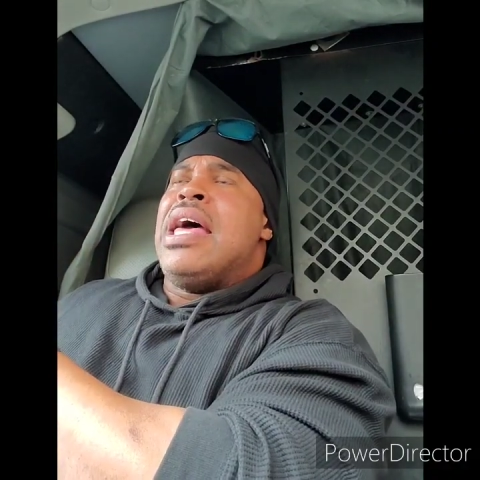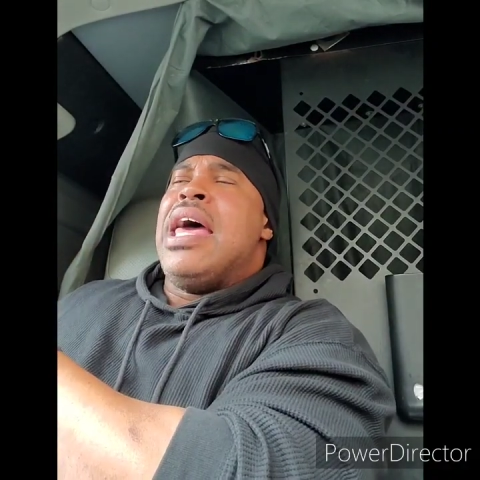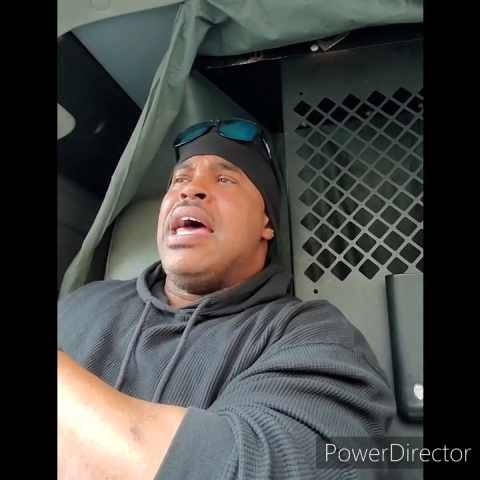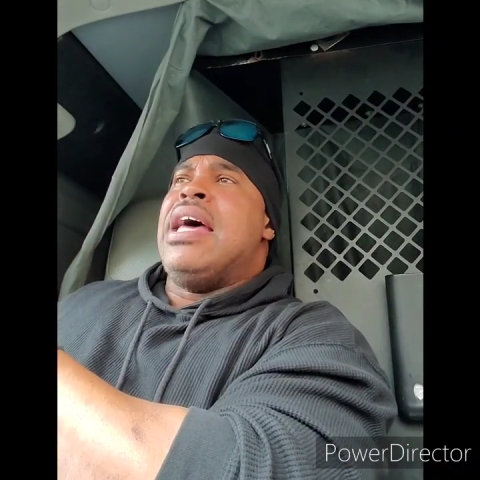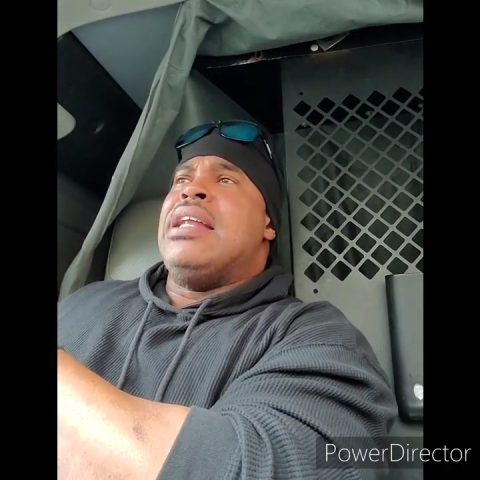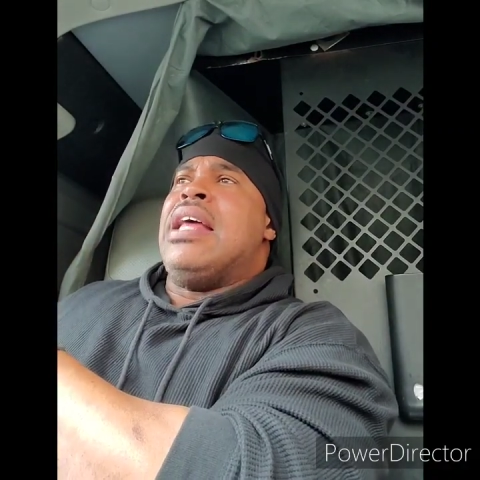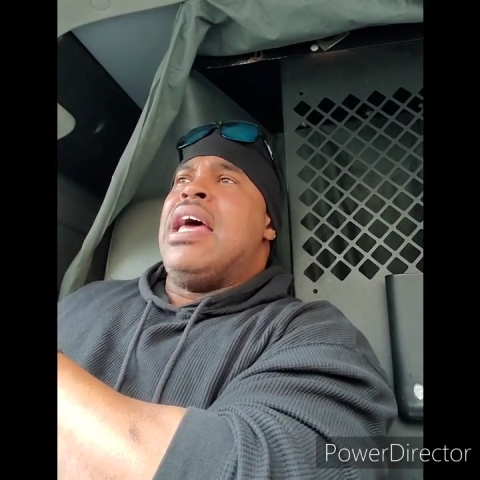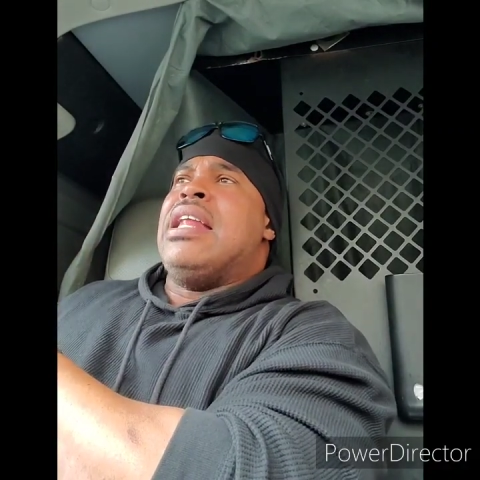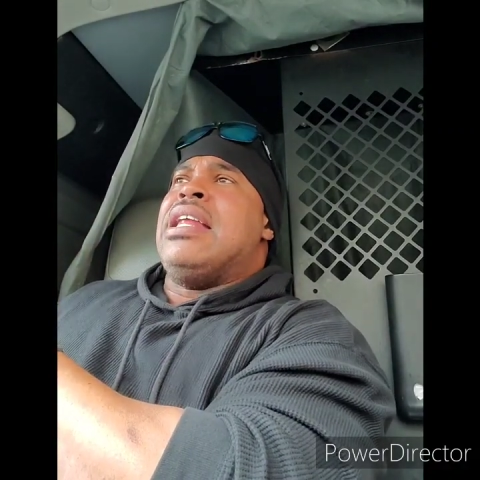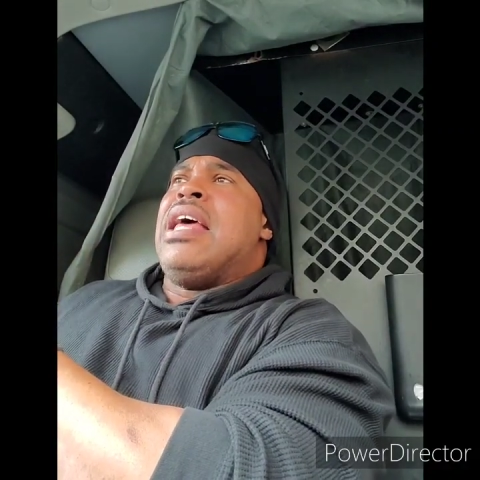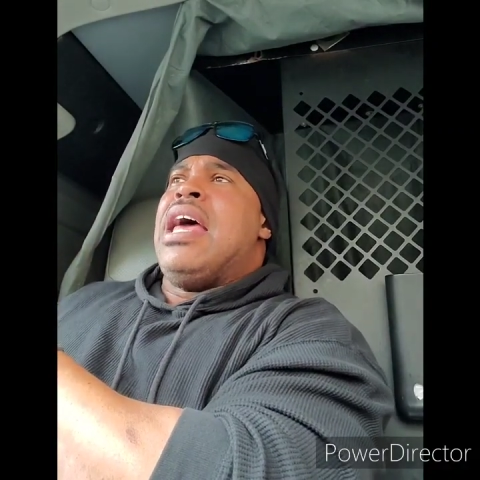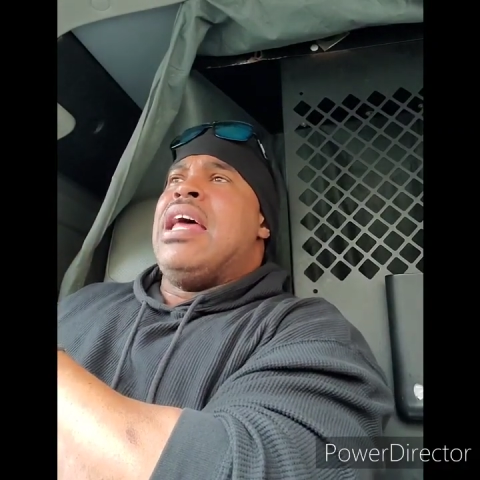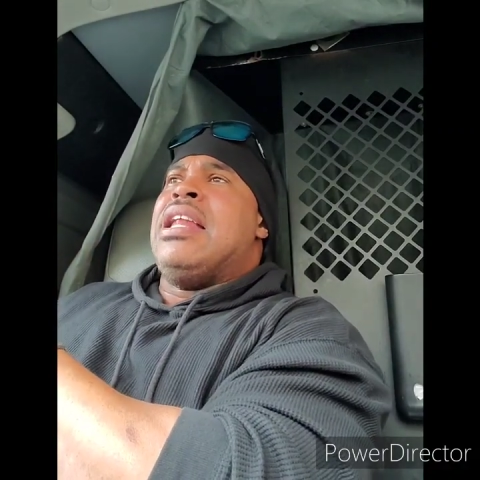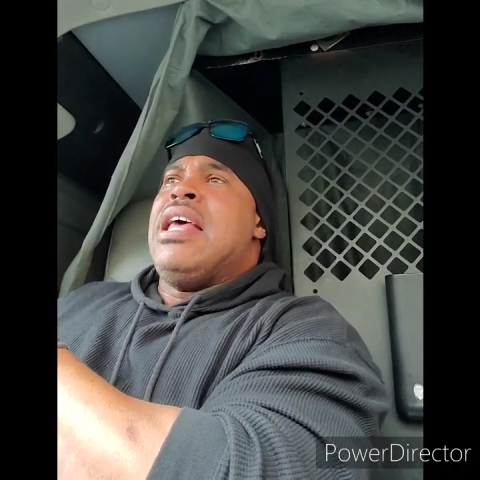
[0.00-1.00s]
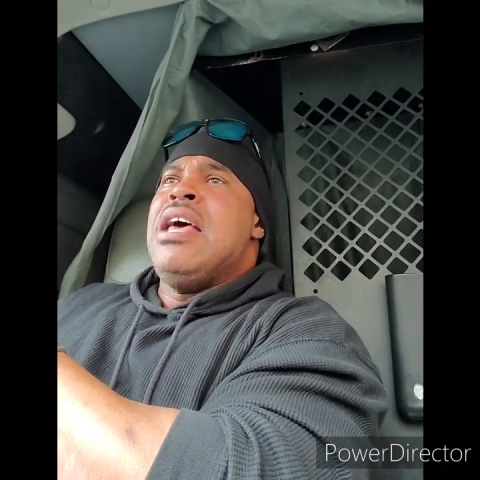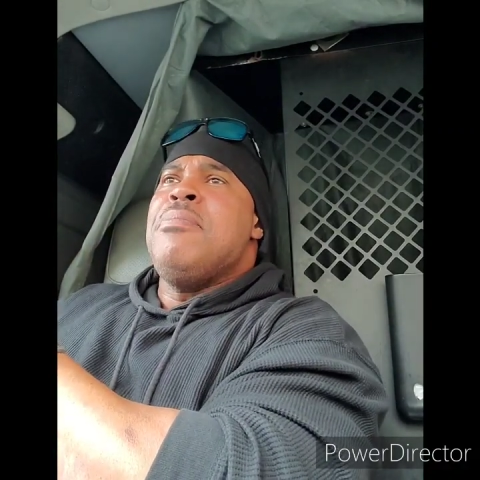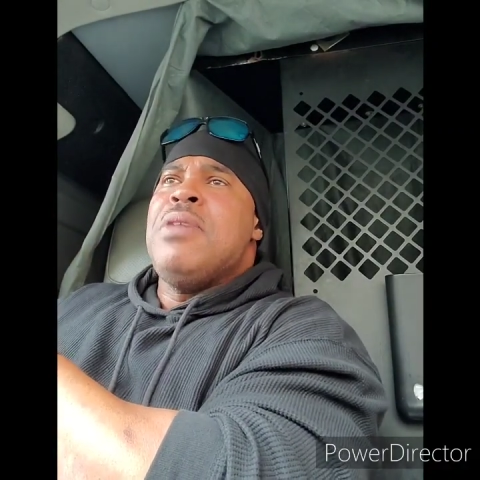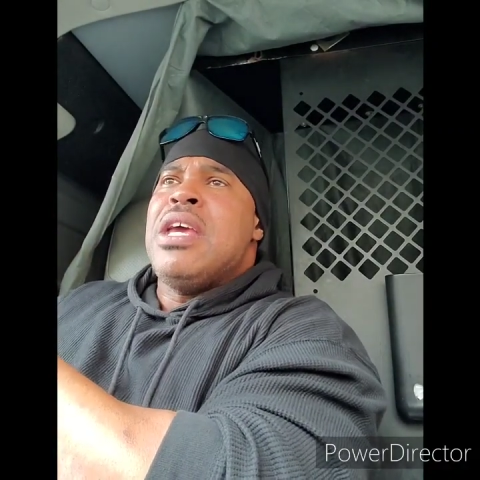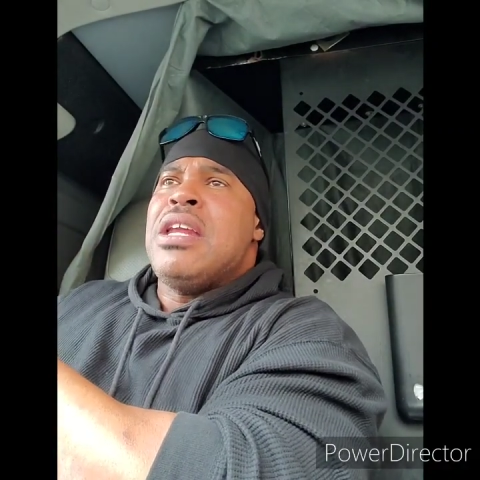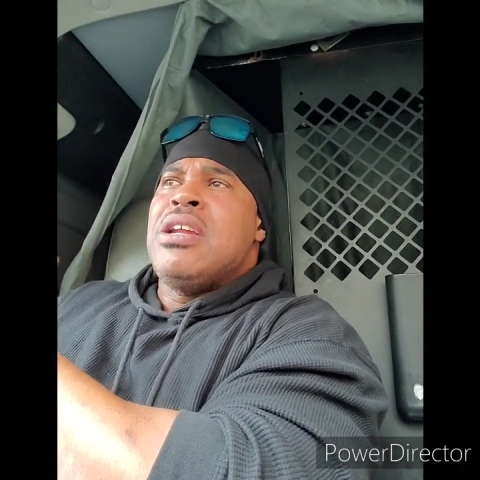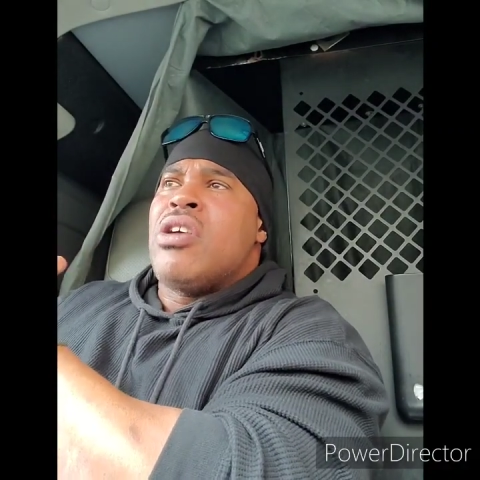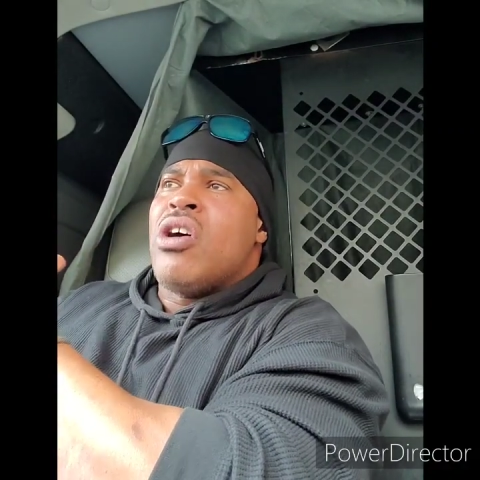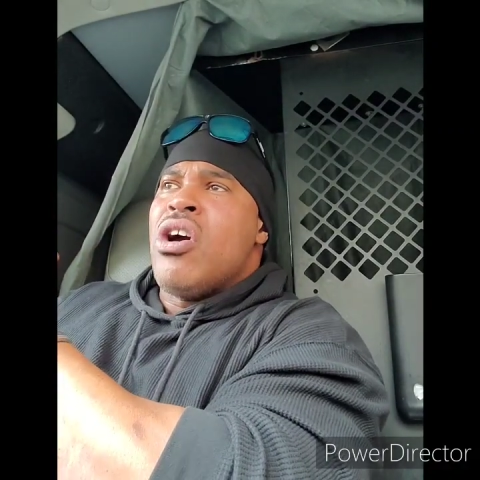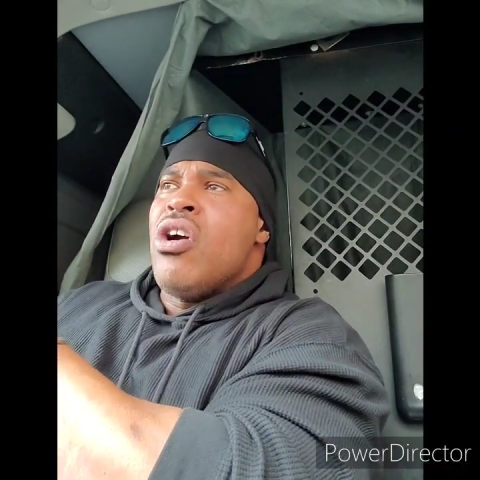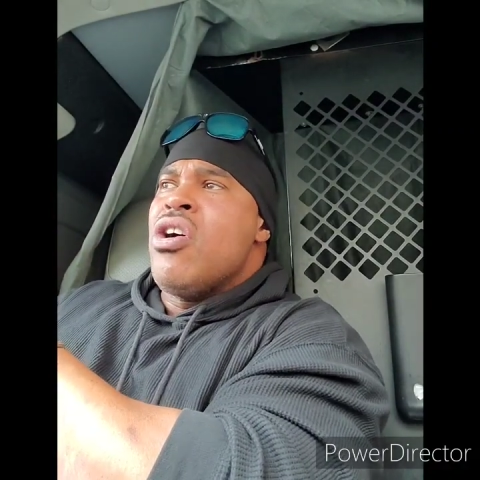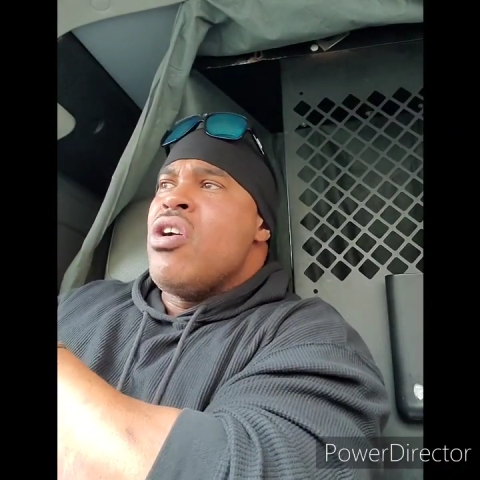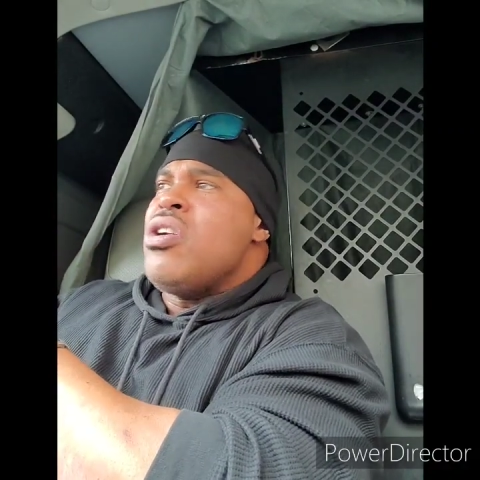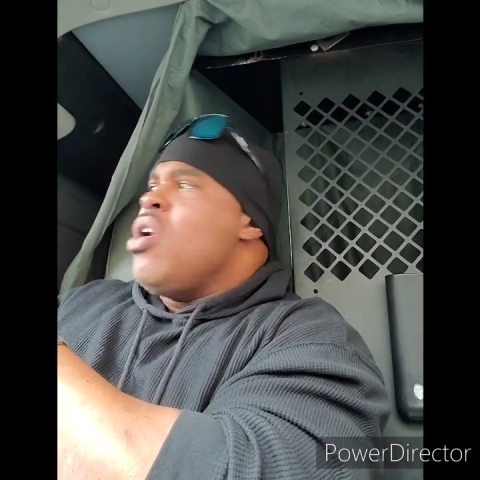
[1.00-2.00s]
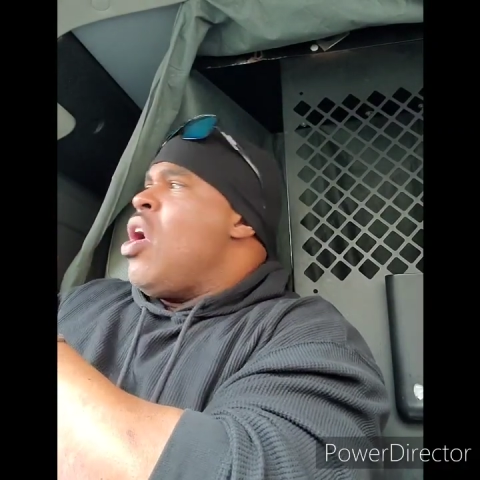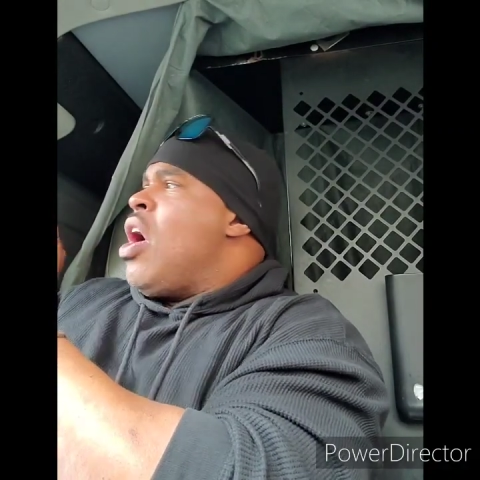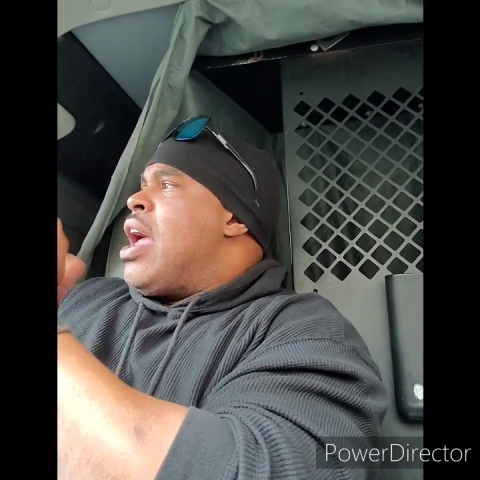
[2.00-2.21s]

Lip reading: and him getting hurt